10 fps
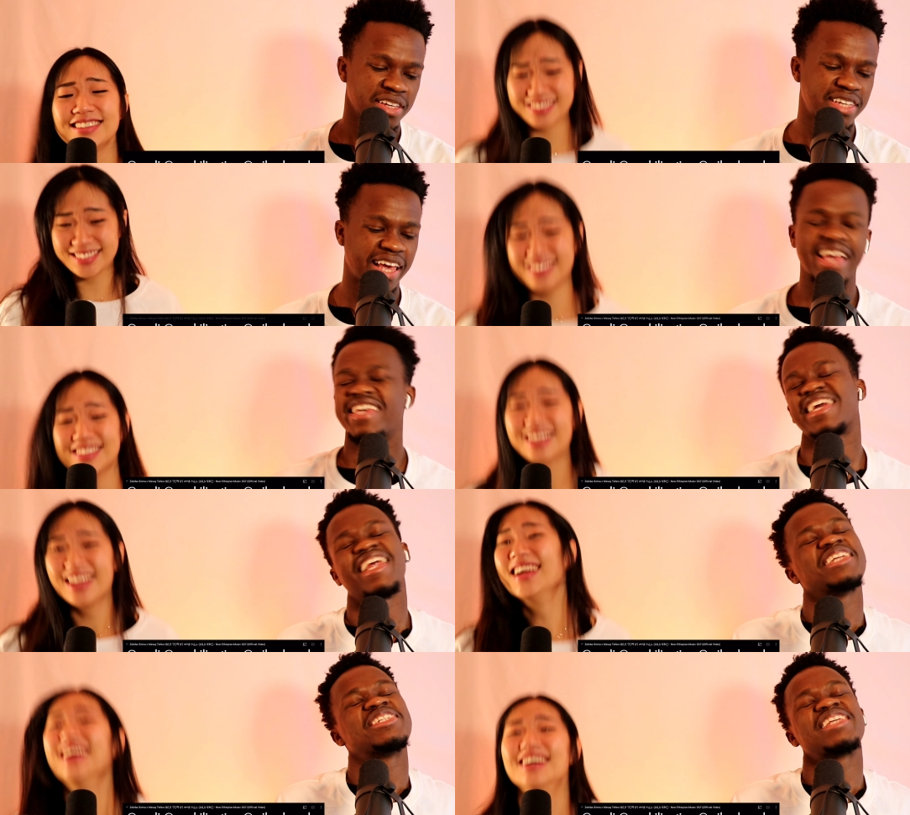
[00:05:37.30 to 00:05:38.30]
Speaker 1: so I
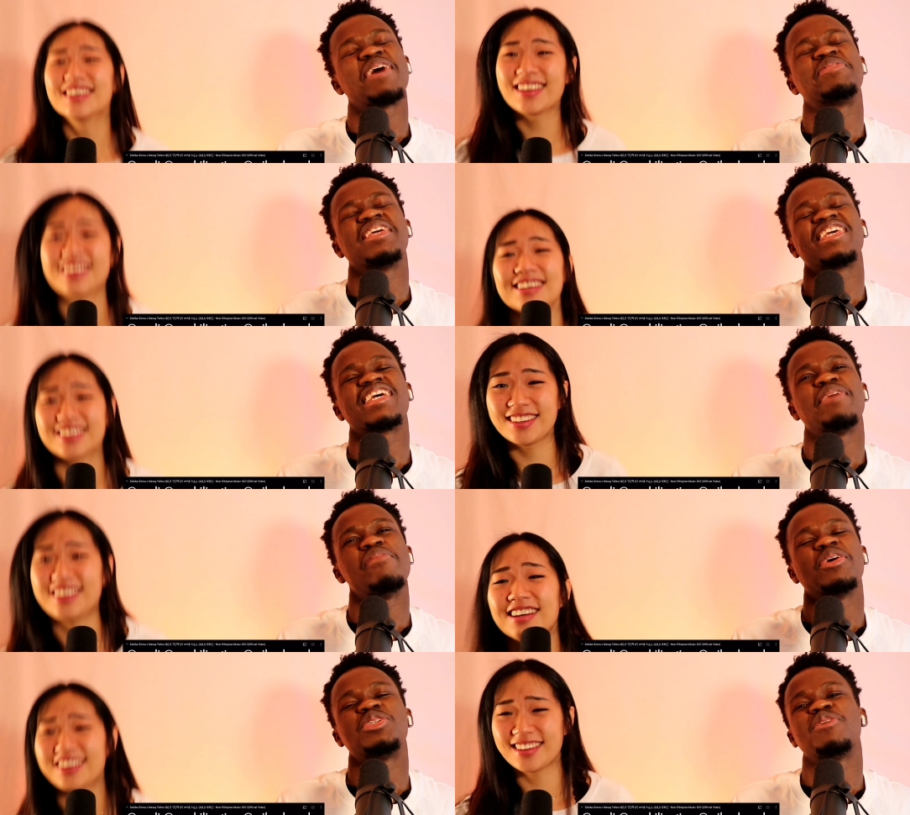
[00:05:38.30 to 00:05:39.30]
cannot stop thinking
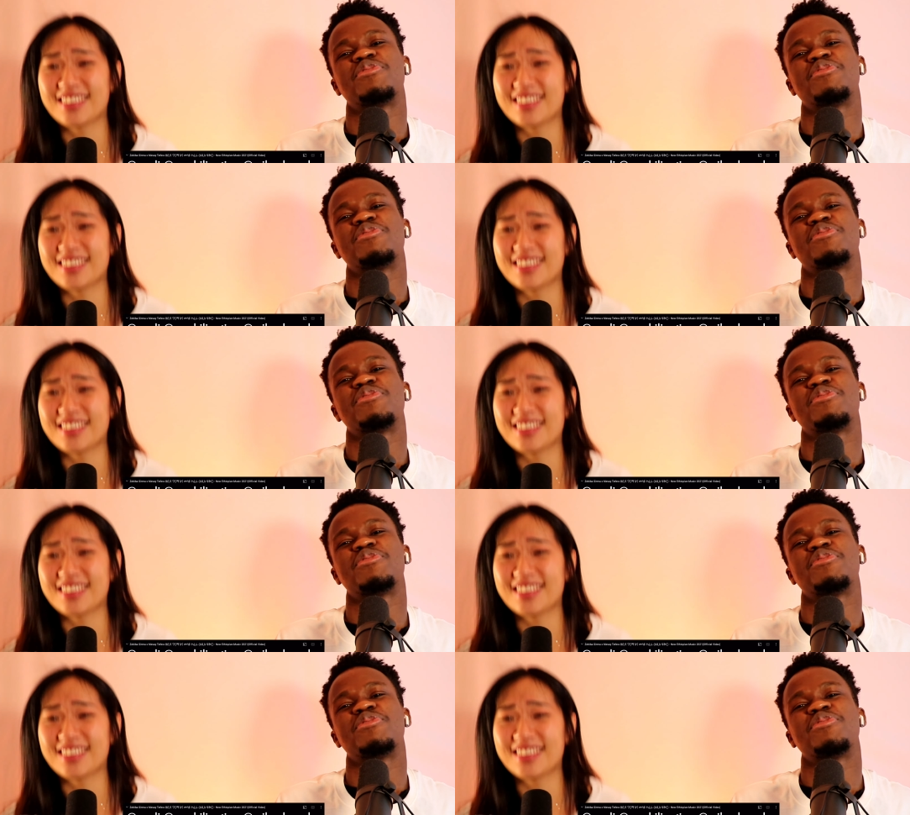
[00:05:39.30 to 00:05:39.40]
about you